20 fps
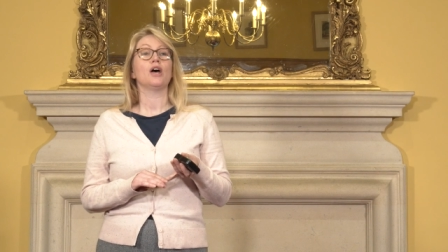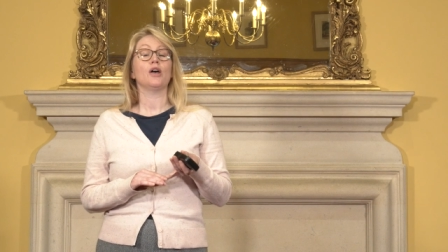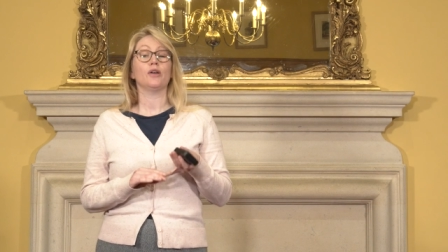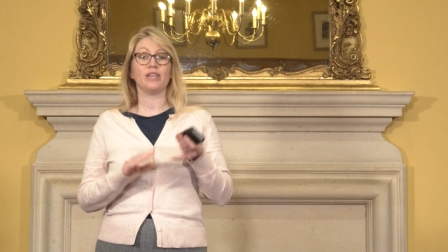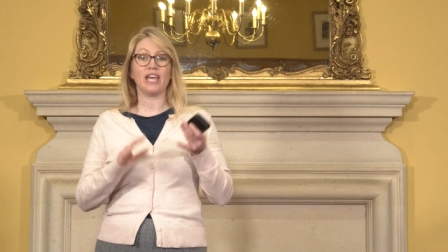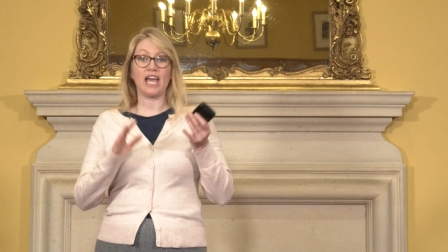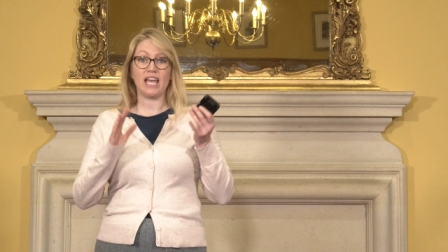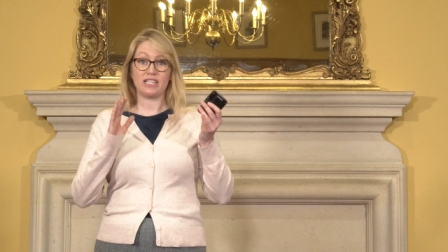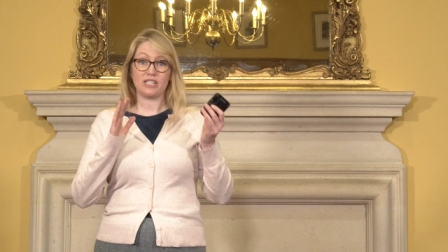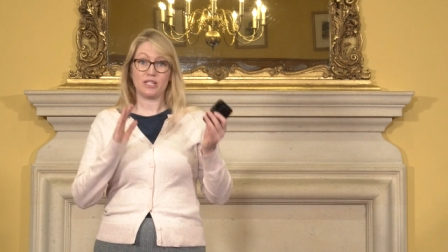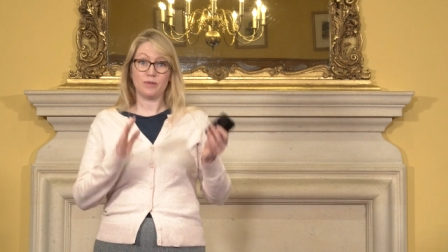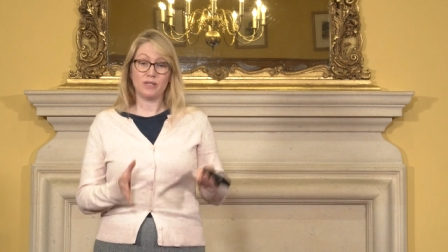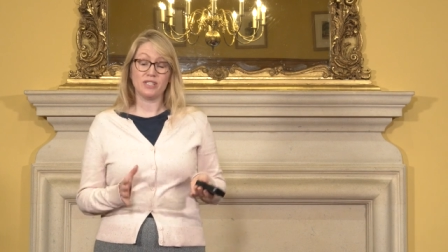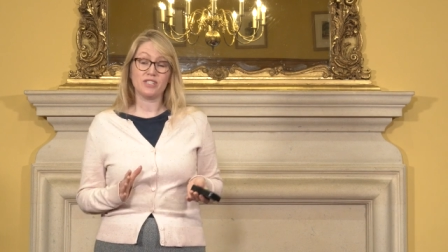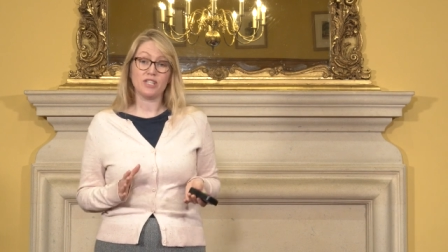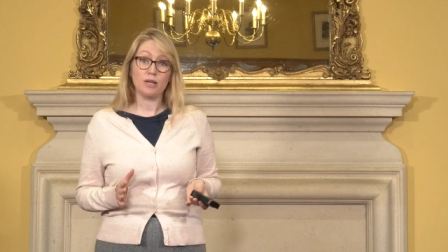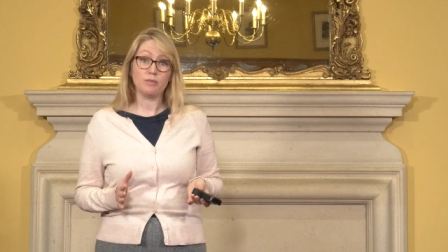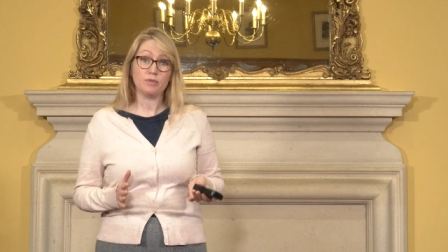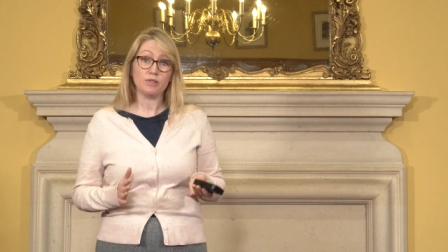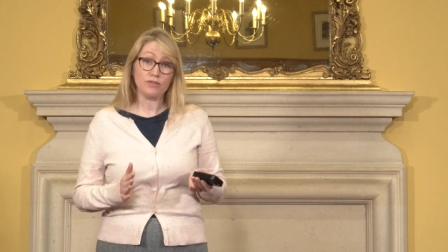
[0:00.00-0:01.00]
Okay, so in
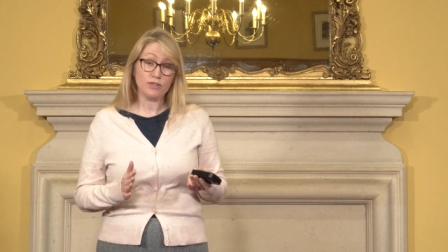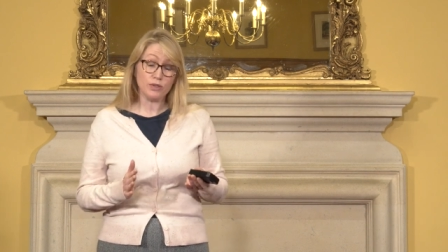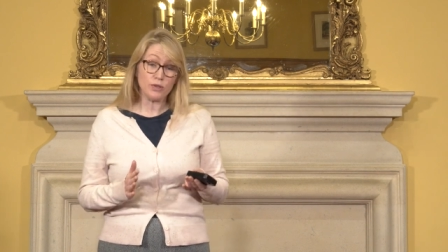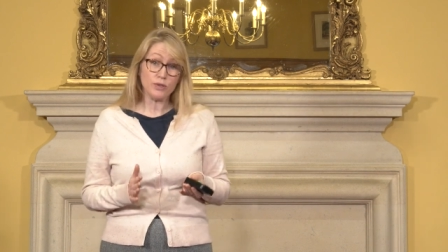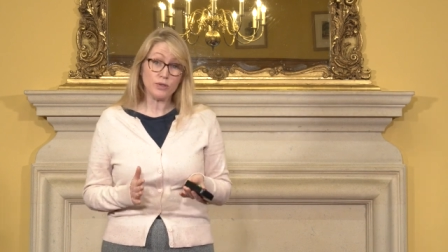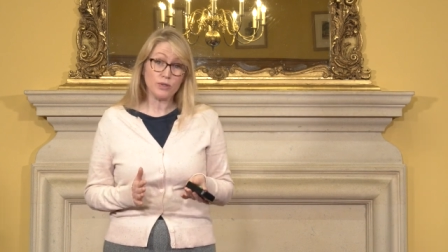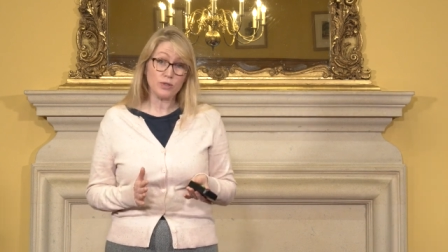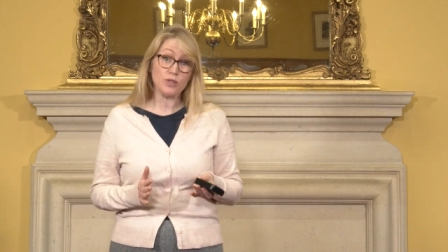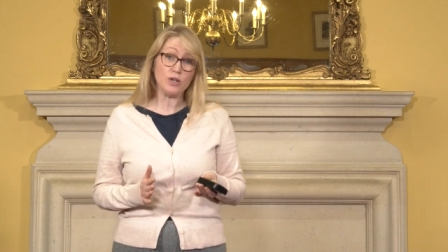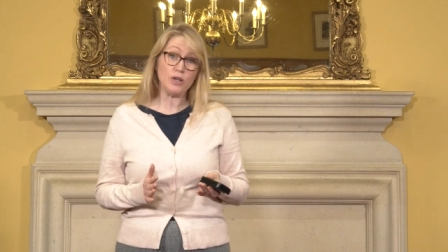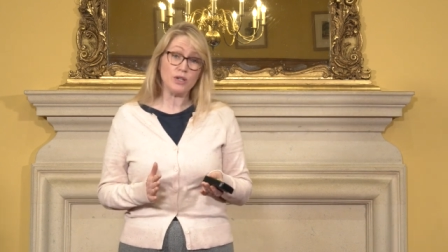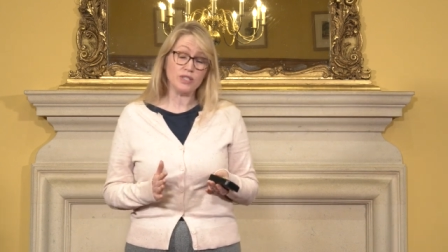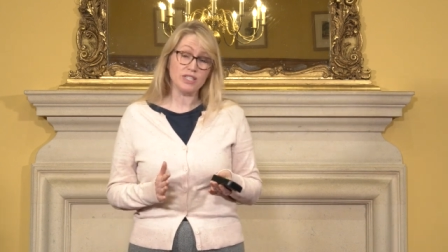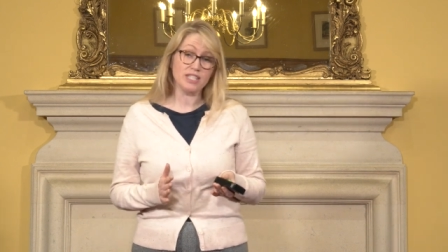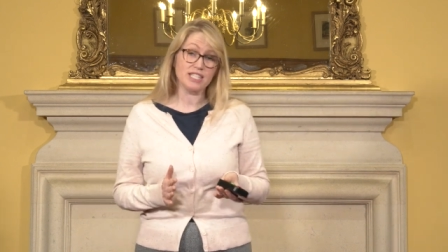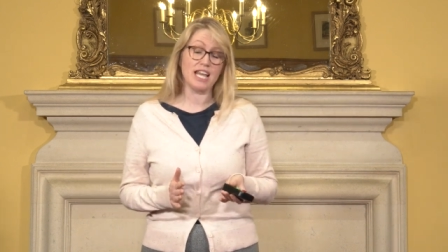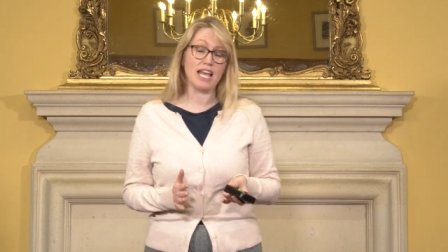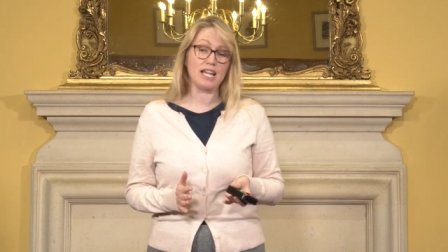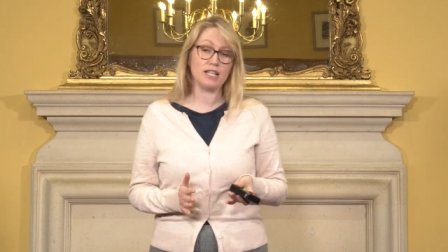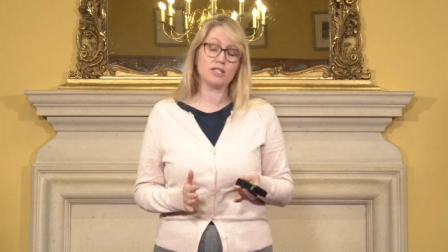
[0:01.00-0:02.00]
terms of course
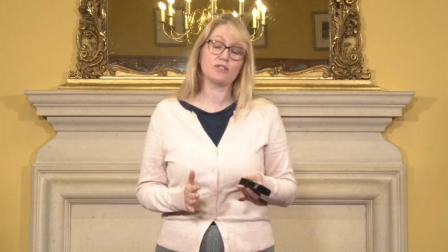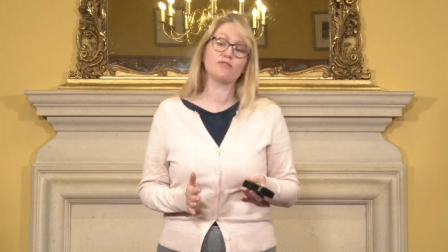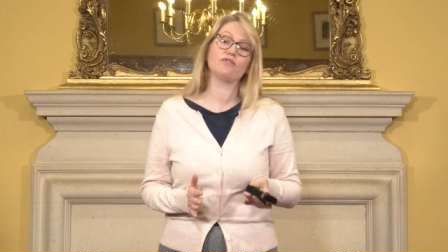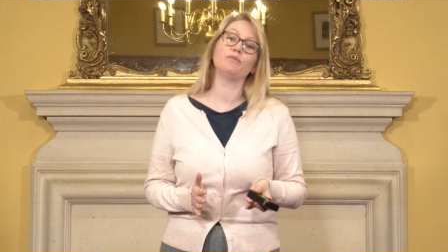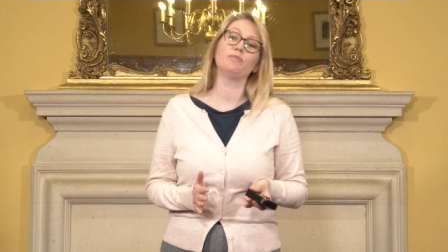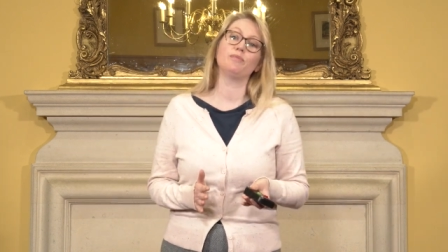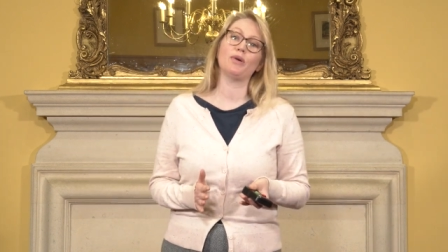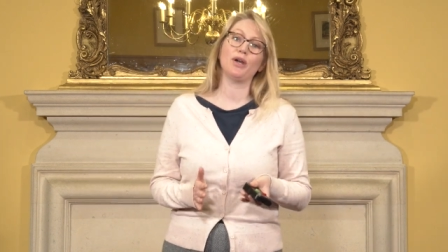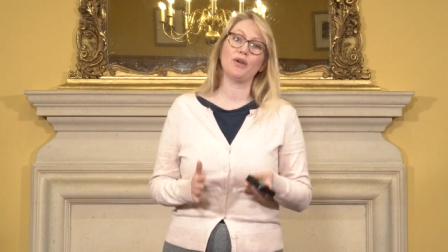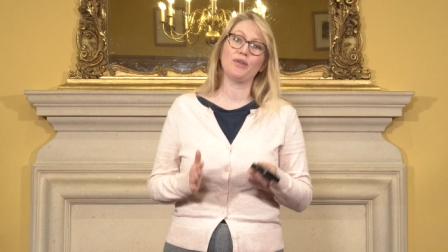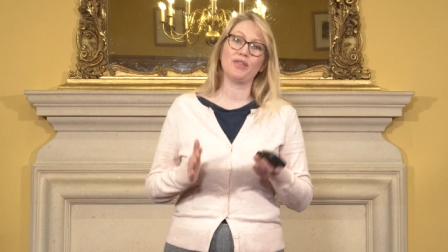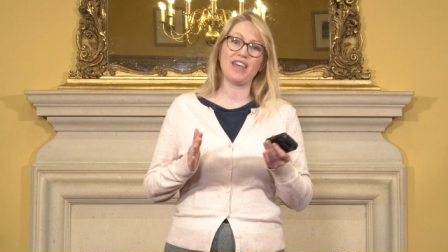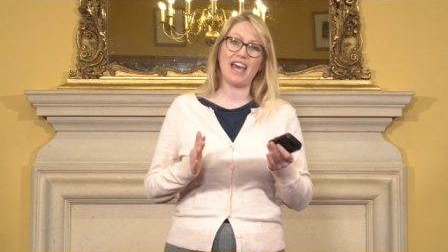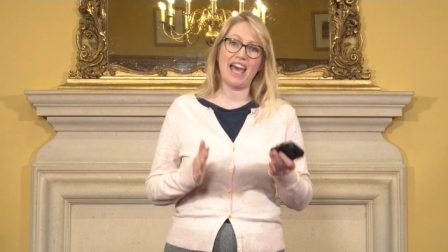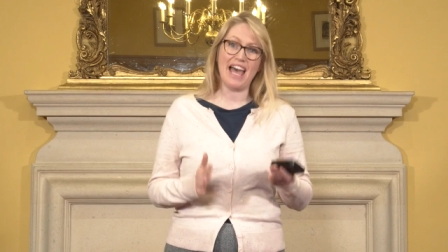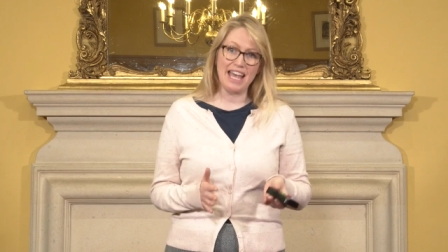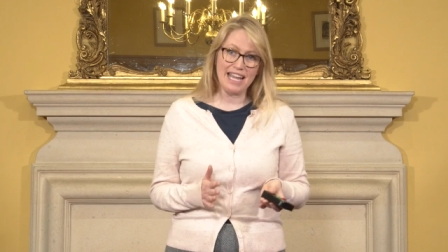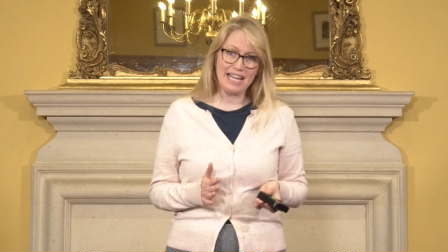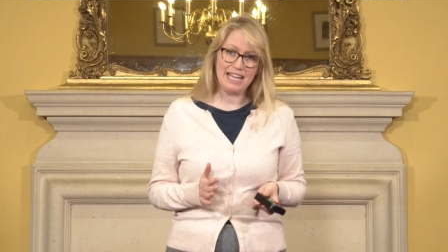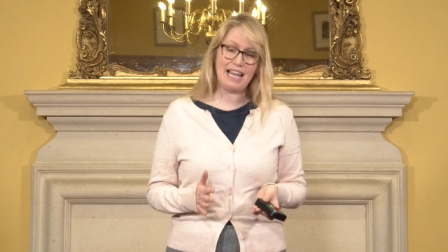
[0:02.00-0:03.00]
content for both
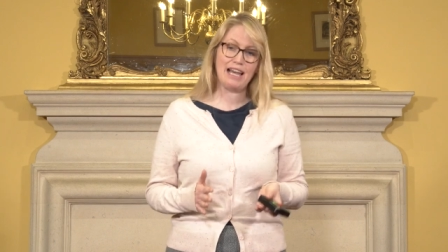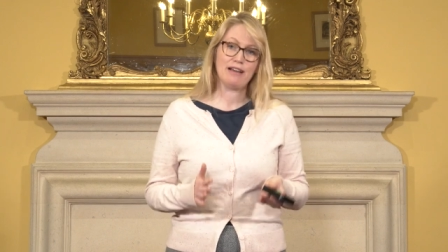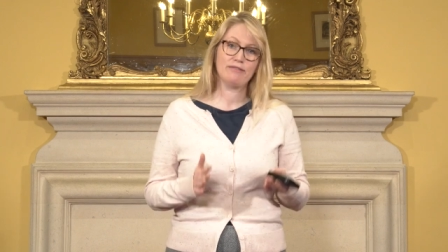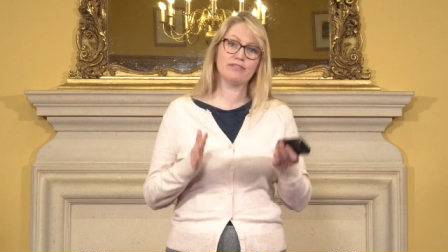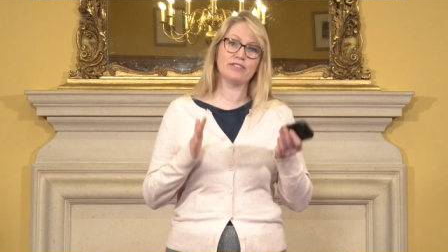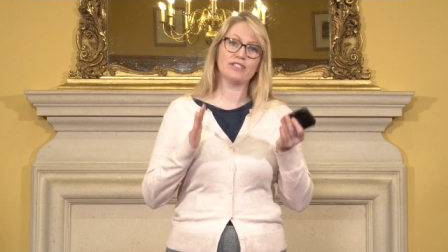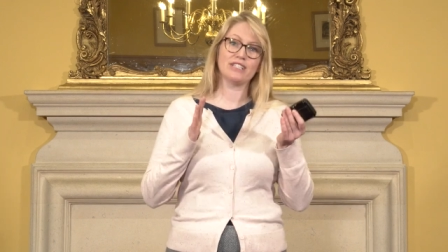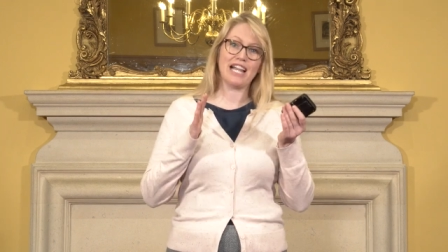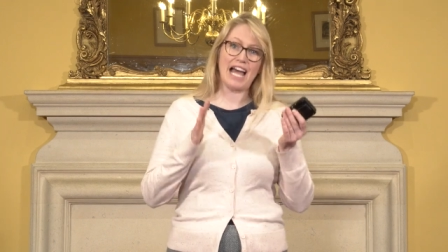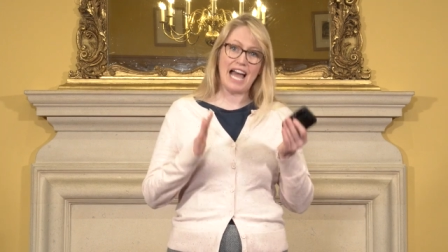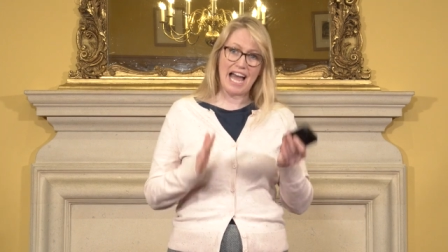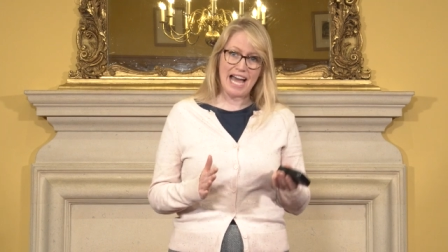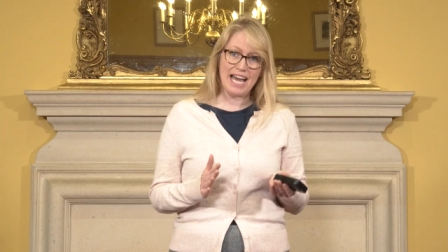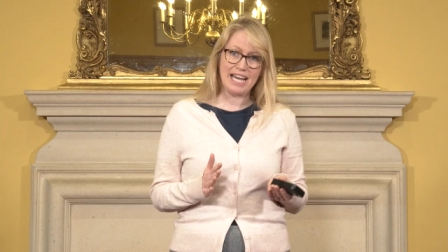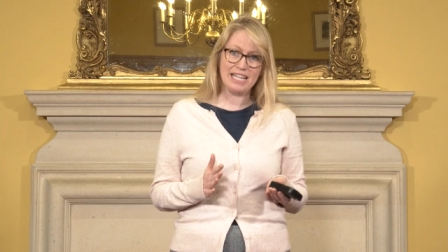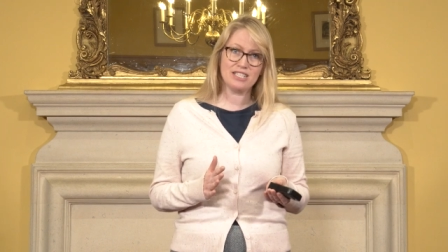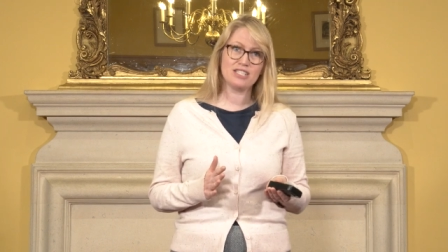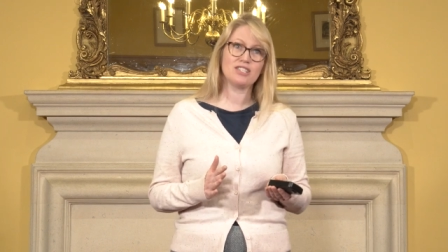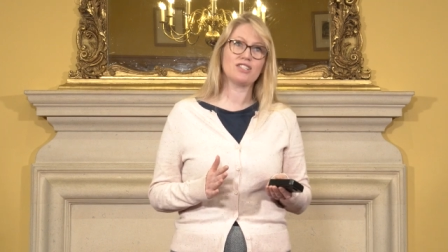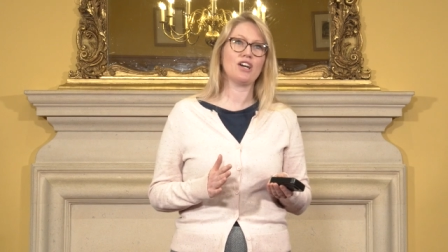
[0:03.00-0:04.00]
A-level
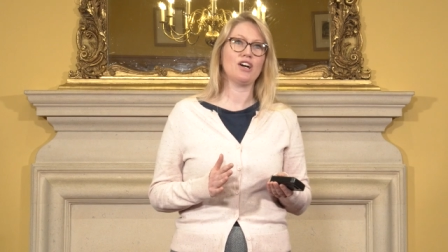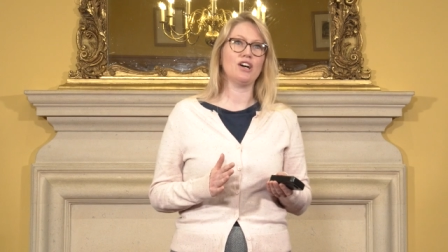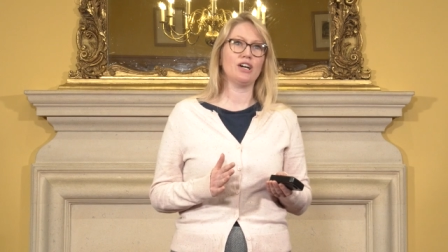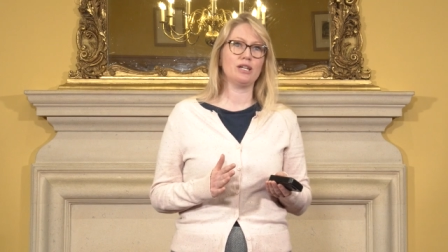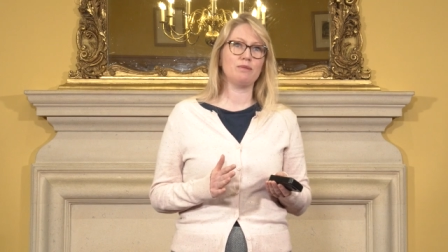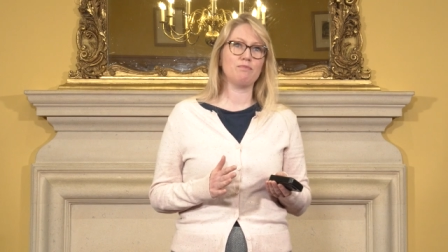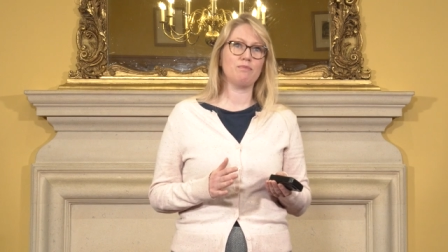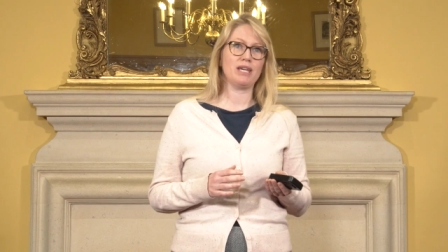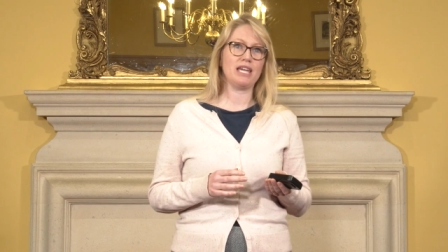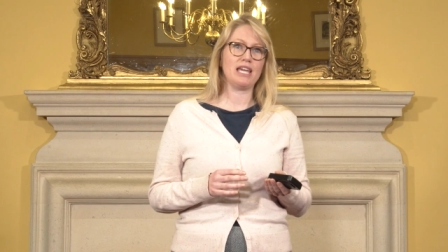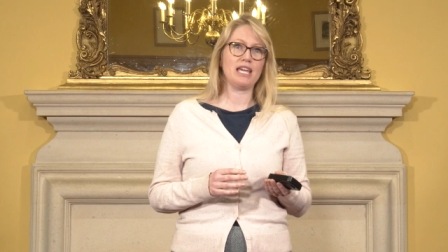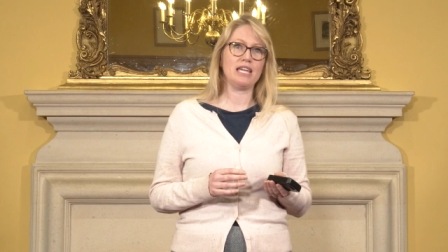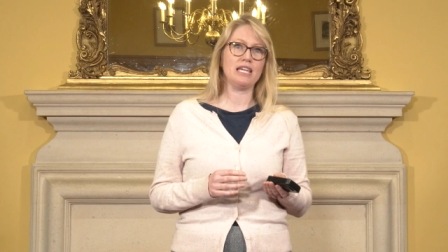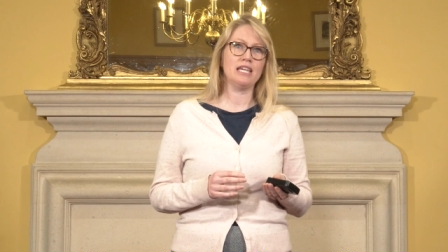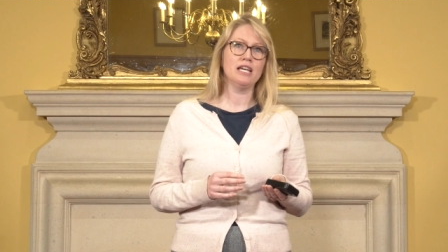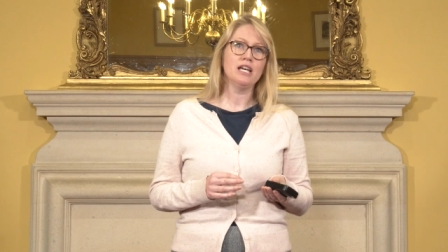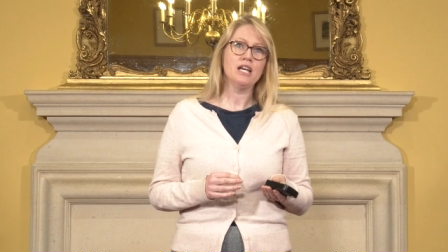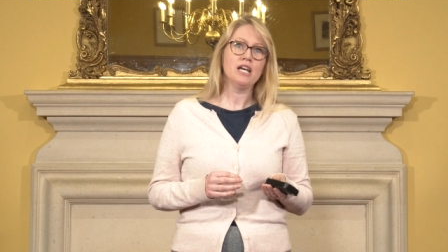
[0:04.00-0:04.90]
and IB,